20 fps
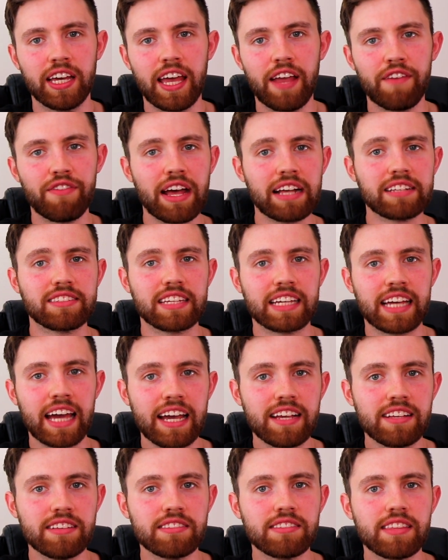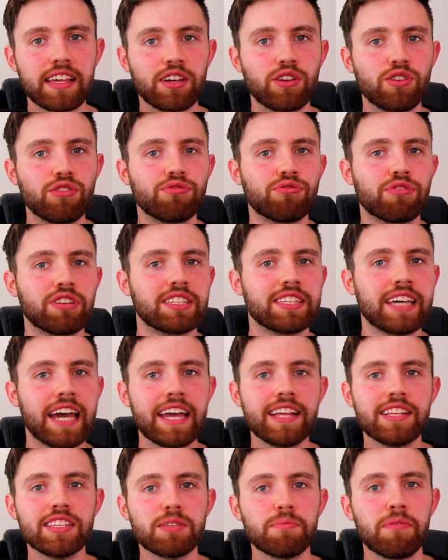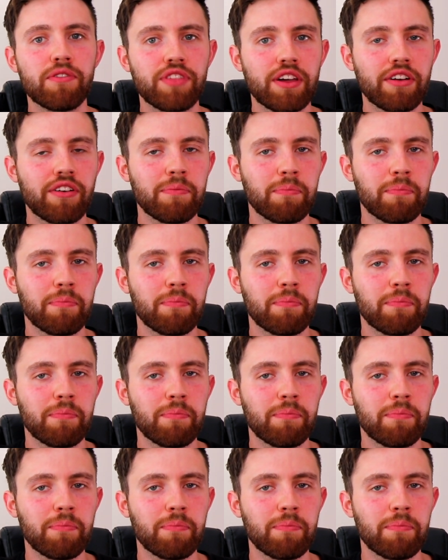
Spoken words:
If that's the case, they could retain some of their